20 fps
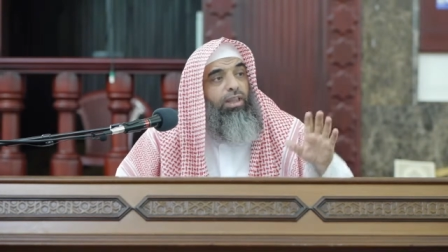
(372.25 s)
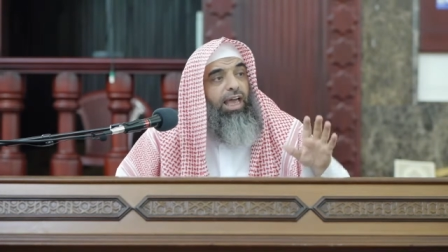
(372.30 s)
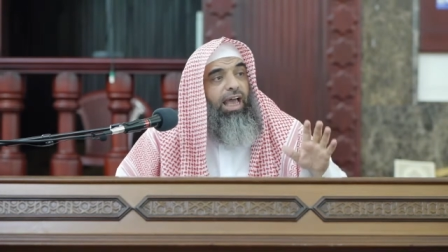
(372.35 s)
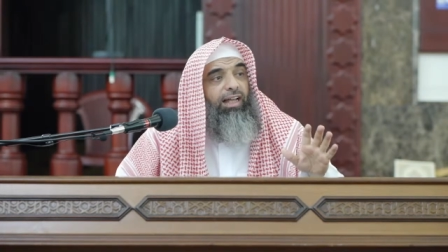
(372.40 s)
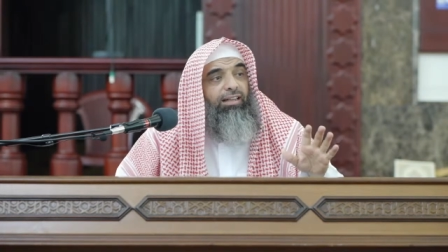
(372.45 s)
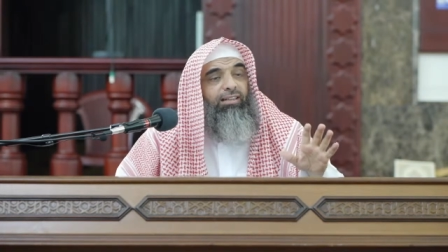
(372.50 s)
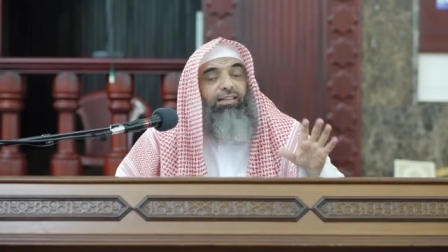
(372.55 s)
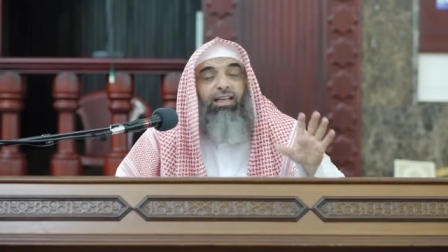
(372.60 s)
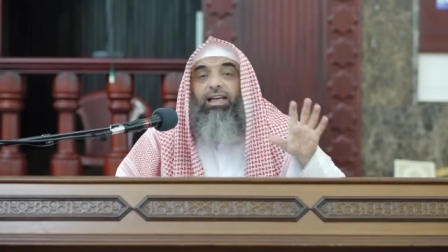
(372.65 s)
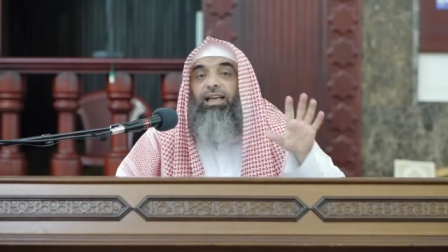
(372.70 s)

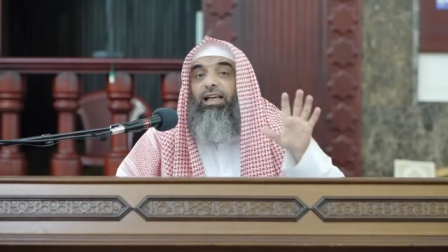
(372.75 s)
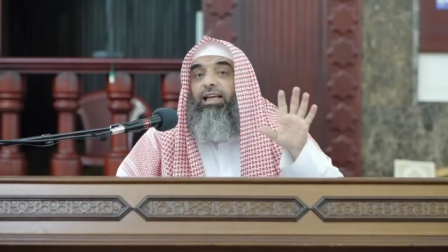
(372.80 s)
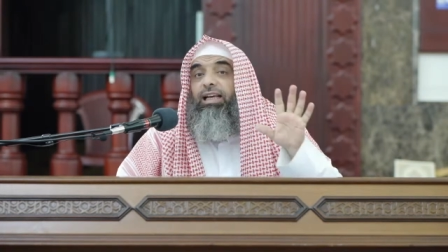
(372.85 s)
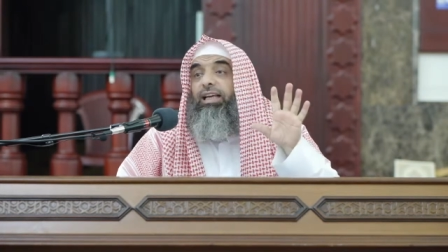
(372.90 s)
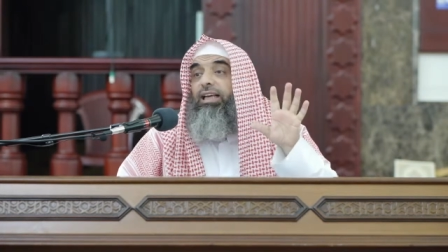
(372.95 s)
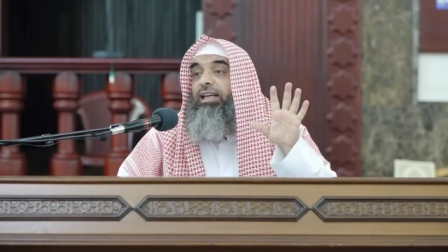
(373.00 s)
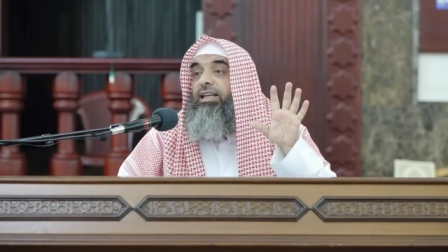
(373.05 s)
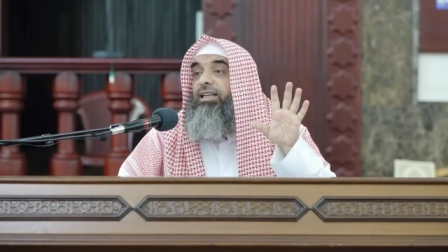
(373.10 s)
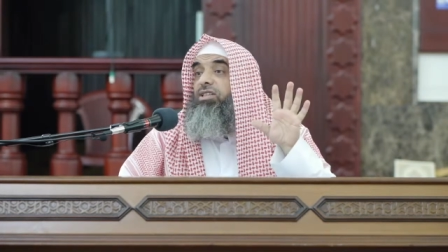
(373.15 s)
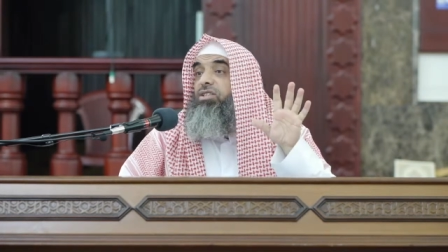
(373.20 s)

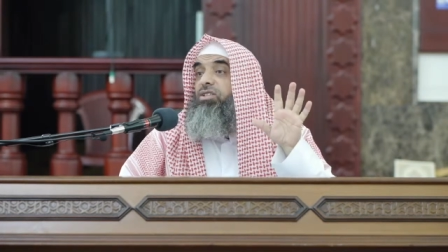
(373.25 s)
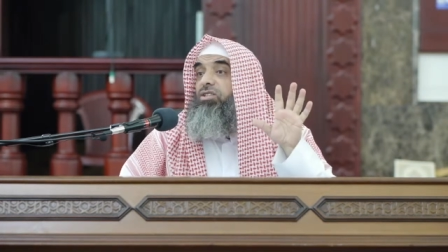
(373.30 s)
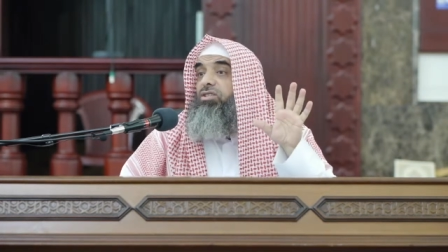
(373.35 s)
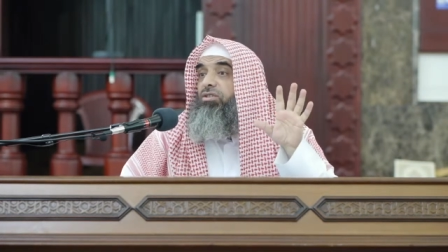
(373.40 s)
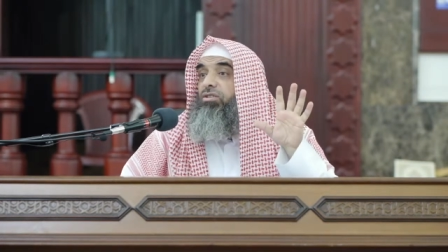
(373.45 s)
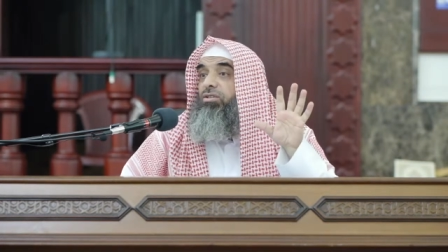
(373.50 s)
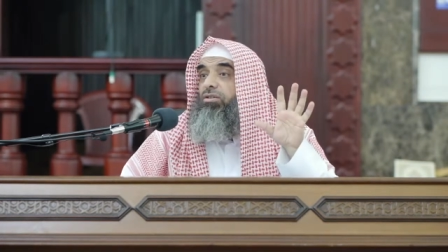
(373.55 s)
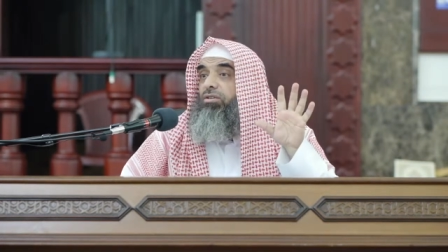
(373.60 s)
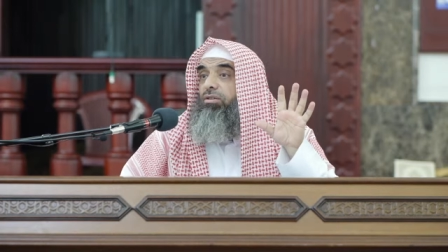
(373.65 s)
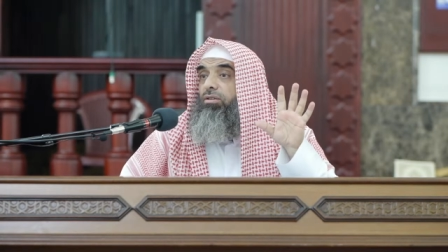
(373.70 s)
that
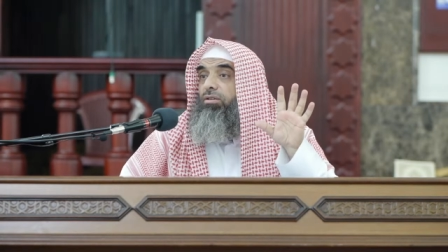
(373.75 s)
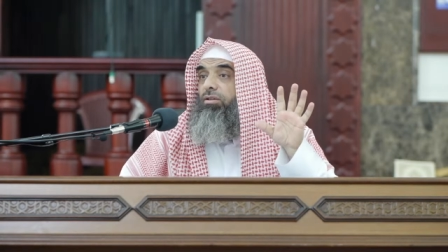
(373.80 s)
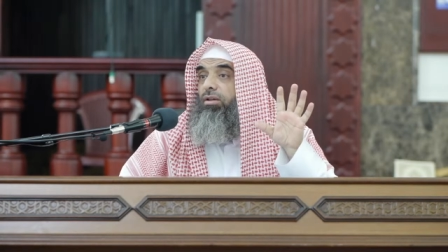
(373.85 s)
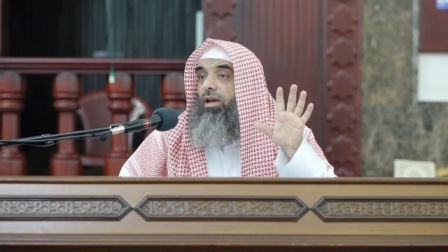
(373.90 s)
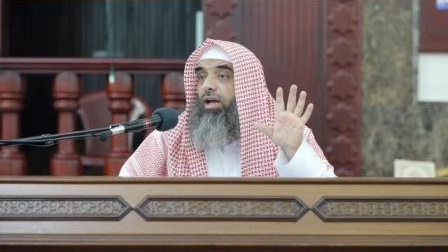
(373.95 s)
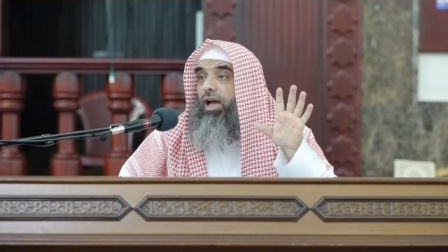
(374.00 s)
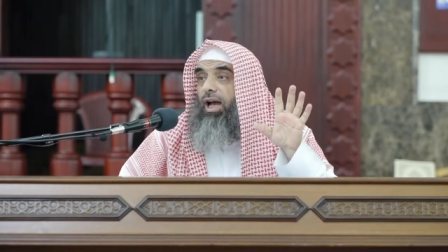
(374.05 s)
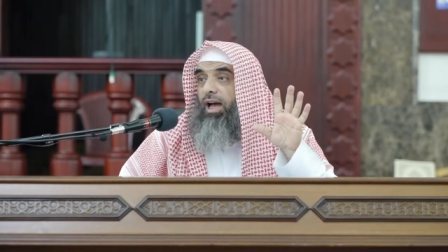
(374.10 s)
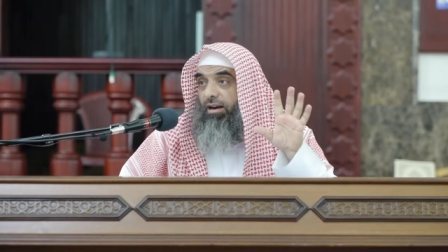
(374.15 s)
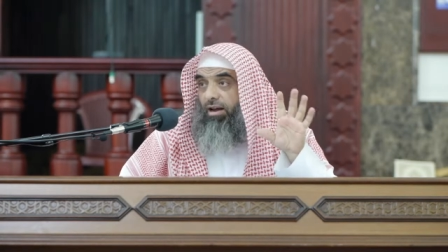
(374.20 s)
is
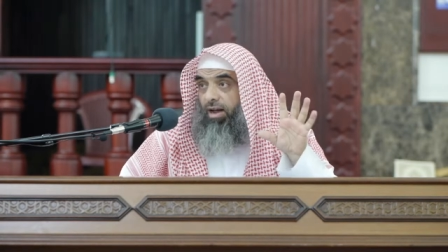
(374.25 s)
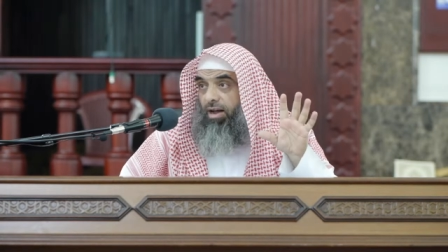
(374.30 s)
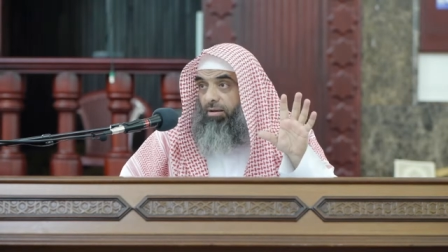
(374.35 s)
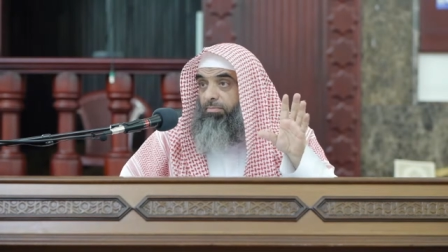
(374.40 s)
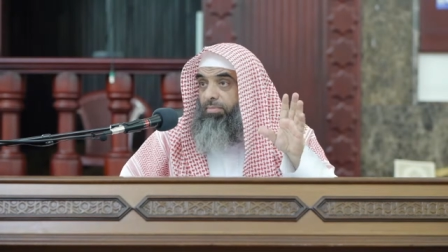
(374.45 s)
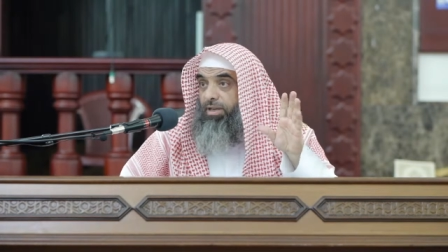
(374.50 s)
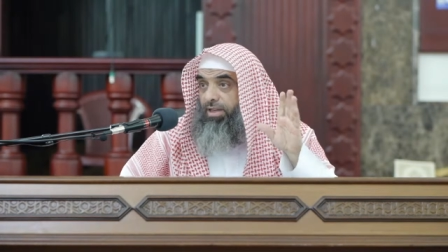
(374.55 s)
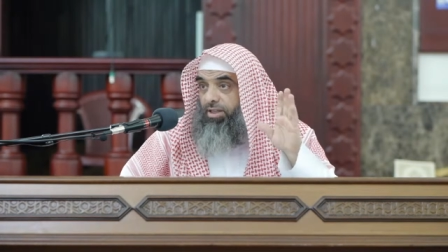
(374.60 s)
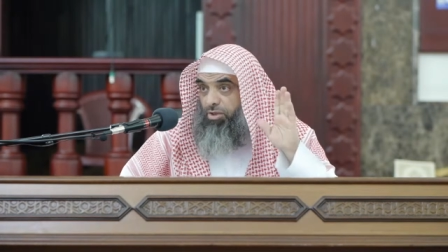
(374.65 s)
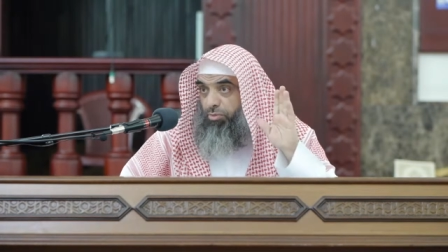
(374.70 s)

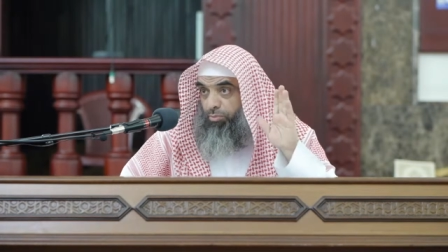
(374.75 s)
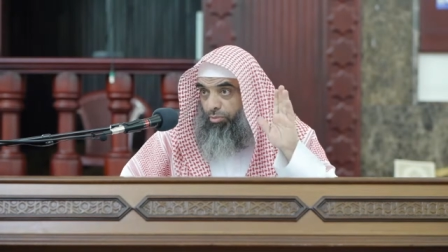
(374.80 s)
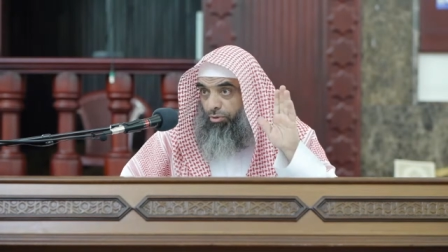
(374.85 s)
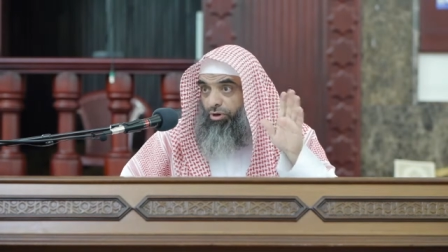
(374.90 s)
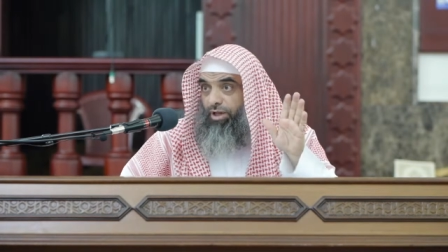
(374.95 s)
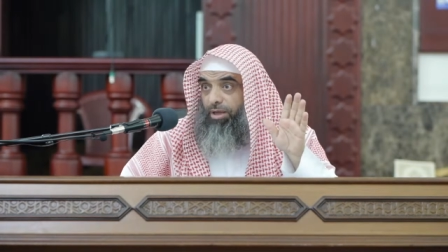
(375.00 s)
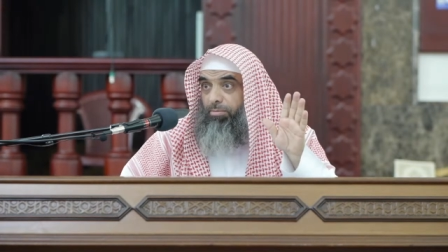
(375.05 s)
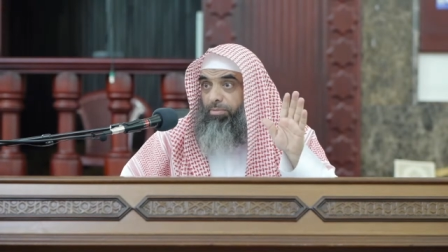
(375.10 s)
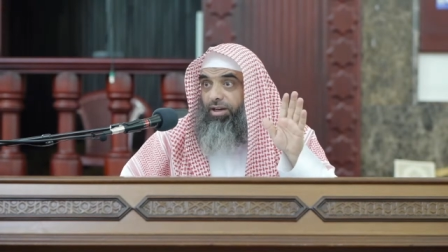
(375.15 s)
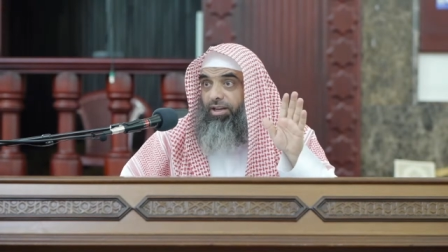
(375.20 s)
haram, is
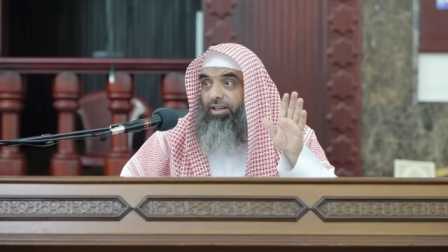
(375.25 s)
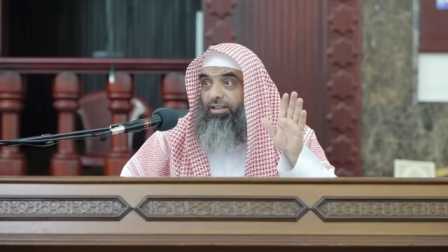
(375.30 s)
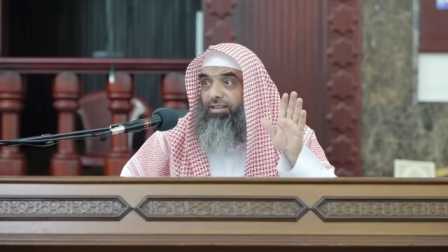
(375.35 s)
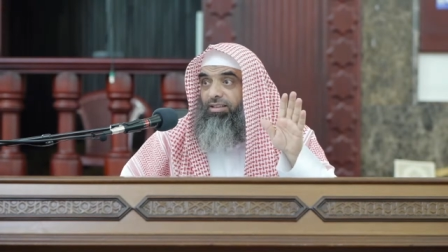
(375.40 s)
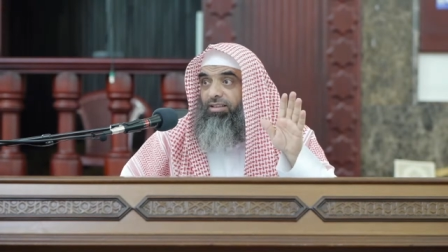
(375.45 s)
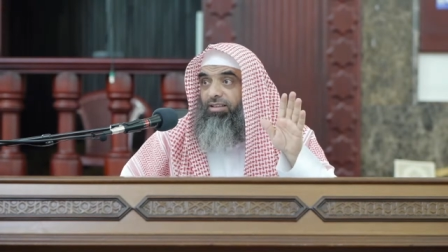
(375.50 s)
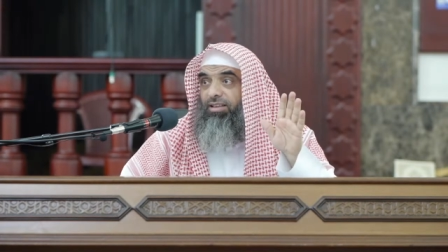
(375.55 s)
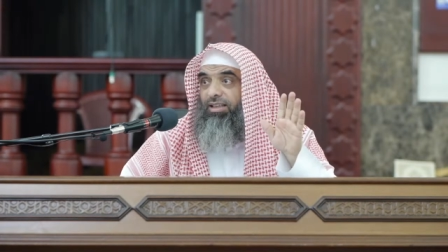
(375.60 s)
prohibited,